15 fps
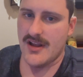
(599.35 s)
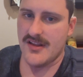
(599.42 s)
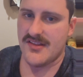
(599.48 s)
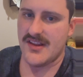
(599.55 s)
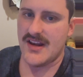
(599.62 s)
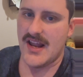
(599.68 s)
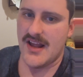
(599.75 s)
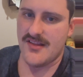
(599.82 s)

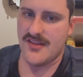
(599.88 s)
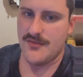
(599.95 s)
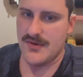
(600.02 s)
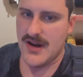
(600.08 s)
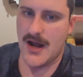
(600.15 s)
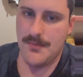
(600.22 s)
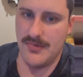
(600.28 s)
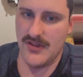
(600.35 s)
because it has the
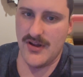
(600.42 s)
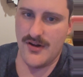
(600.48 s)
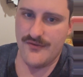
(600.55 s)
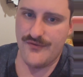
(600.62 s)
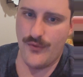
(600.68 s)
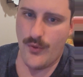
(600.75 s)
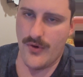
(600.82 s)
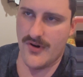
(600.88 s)
monopoly
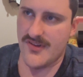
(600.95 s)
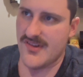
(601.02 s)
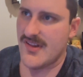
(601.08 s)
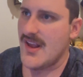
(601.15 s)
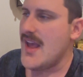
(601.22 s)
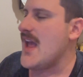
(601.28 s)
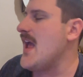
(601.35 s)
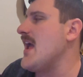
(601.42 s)
on force
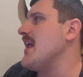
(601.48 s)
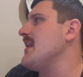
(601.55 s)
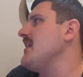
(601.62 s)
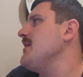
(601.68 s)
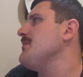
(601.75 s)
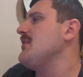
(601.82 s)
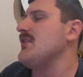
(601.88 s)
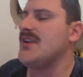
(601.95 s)
and
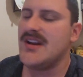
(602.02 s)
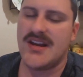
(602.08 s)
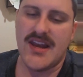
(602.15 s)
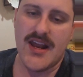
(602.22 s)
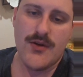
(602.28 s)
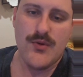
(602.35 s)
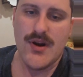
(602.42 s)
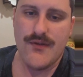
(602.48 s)
the ability to
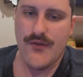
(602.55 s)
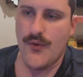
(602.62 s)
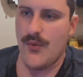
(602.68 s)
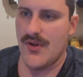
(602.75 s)
take whatever it